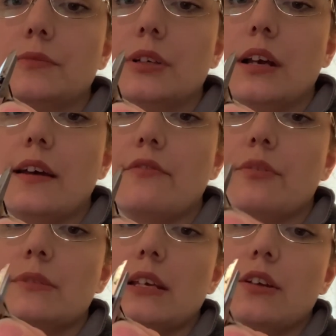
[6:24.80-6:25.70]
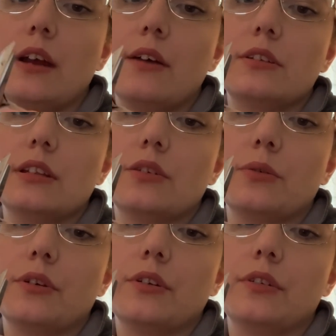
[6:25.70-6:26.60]
Cut from center out to the
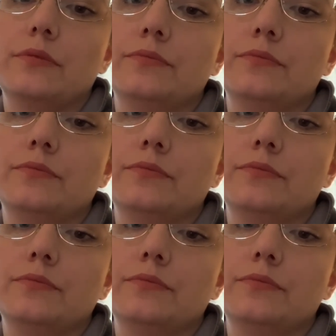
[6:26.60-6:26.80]
corner.